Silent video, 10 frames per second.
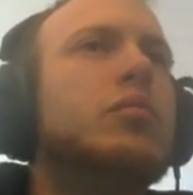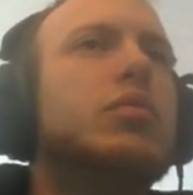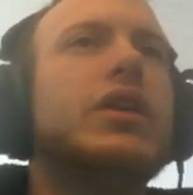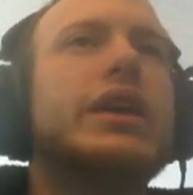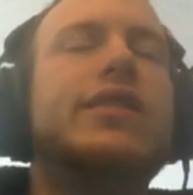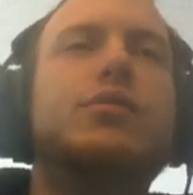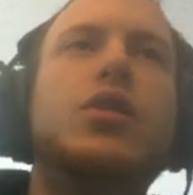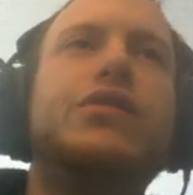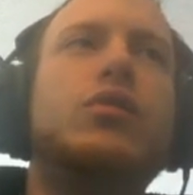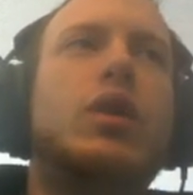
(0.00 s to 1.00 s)
But, like, he's
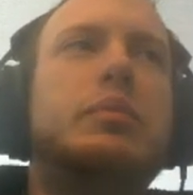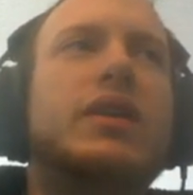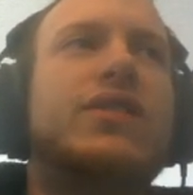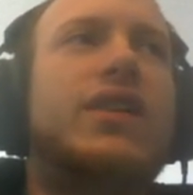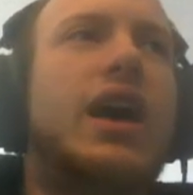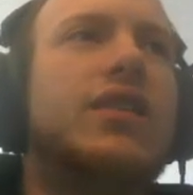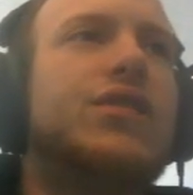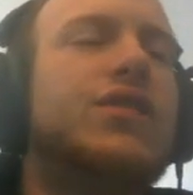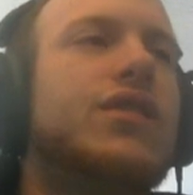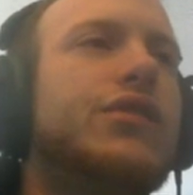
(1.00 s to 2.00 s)
mostly repping
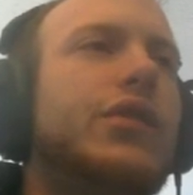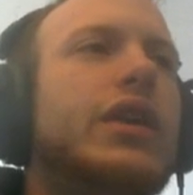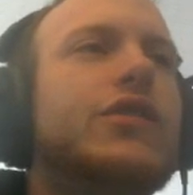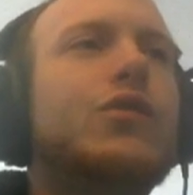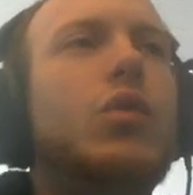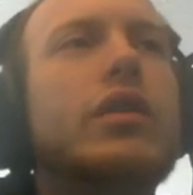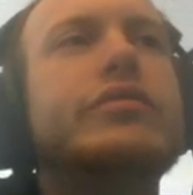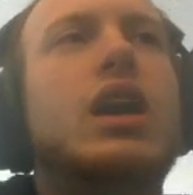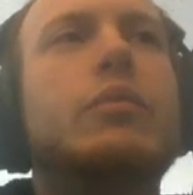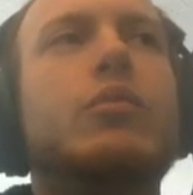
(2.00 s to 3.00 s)
sets. So he has
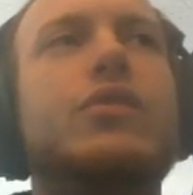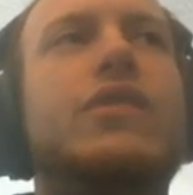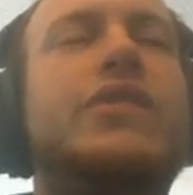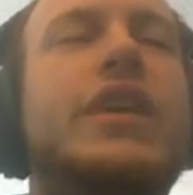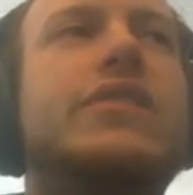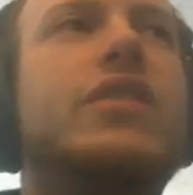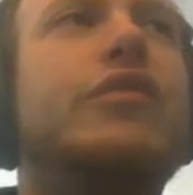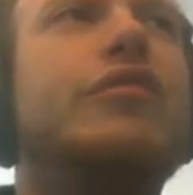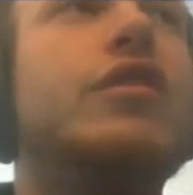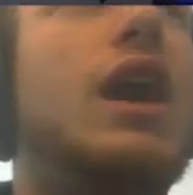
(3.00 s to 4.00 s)
12 combos of sets on
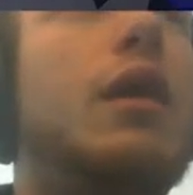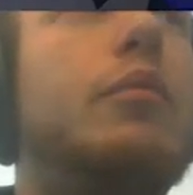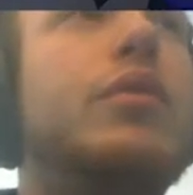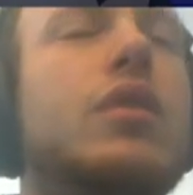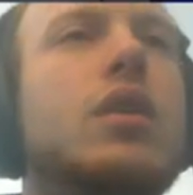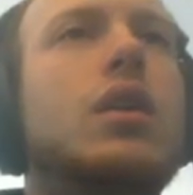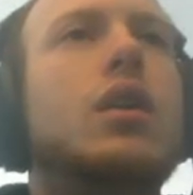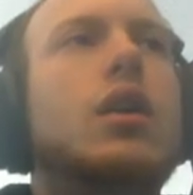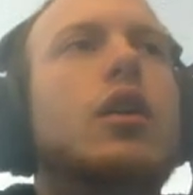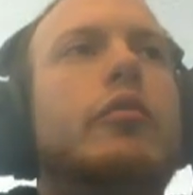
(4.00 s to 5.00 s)
the flop.
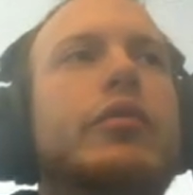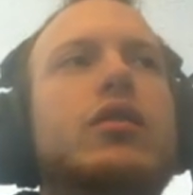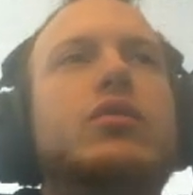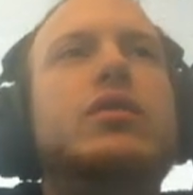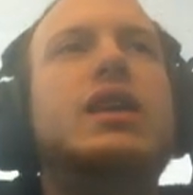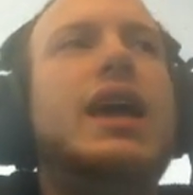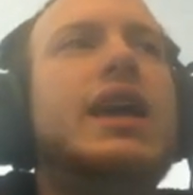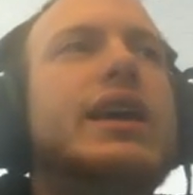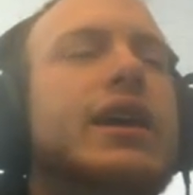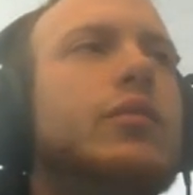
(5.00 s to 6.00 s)
But then when the
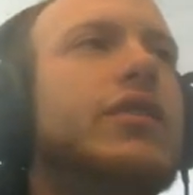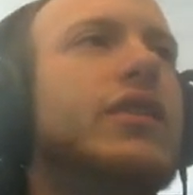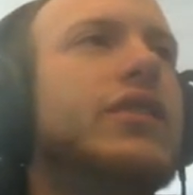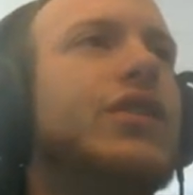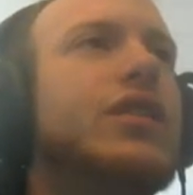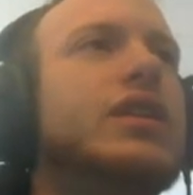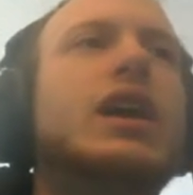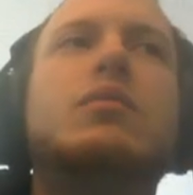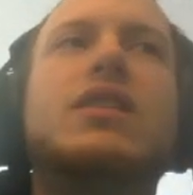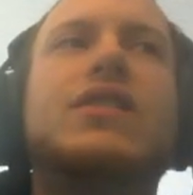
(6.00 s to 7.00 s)
8 comes on the turn,
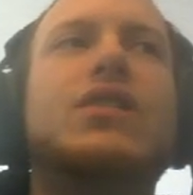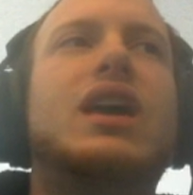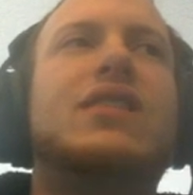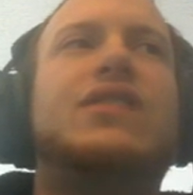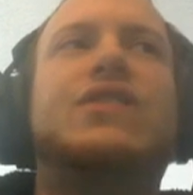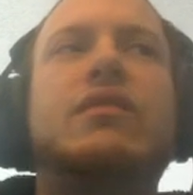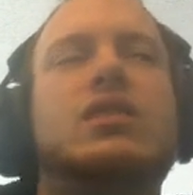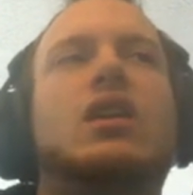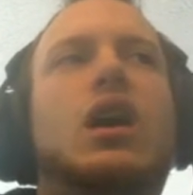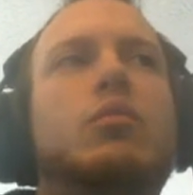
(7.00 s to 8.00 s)
now it means he only has
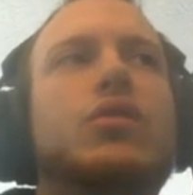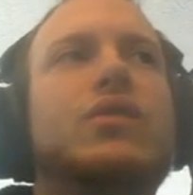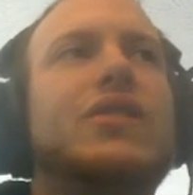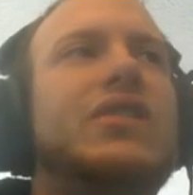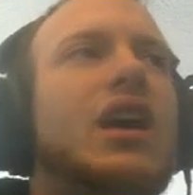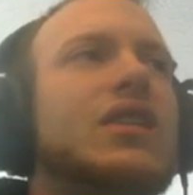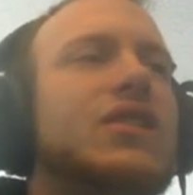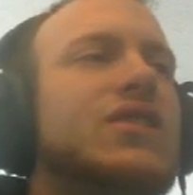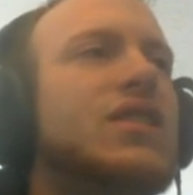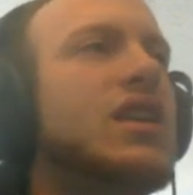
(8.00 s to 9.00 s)
7 combos of
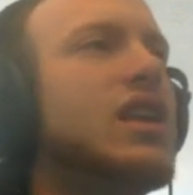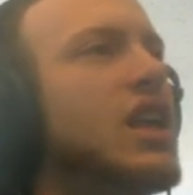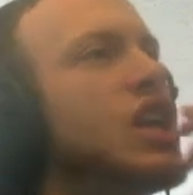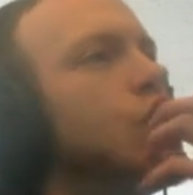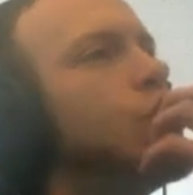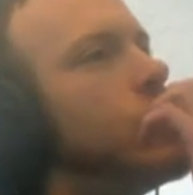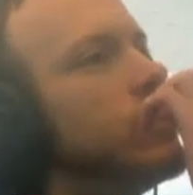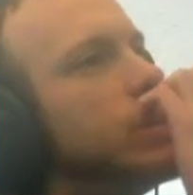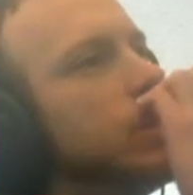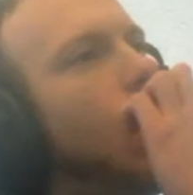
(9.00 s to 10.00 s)
sets.
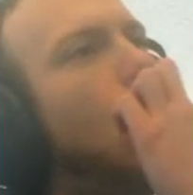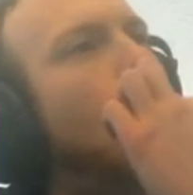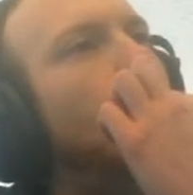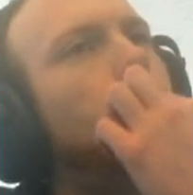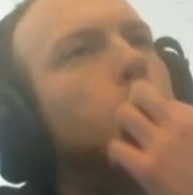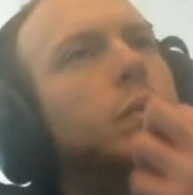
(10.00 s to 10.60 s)
So